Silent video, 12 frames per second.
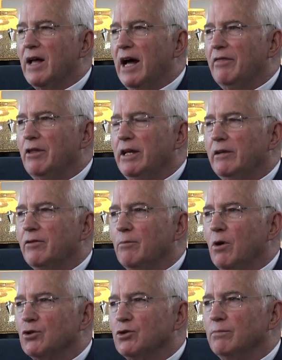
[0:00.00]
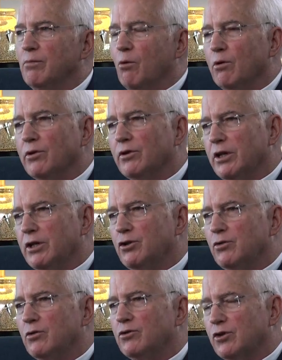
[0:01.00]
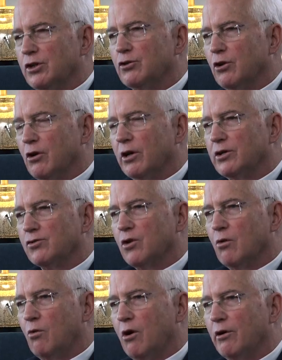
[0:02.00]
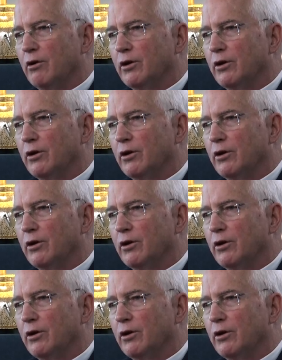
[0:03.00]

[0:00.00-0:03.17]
I think the most important things Central Arkansas Water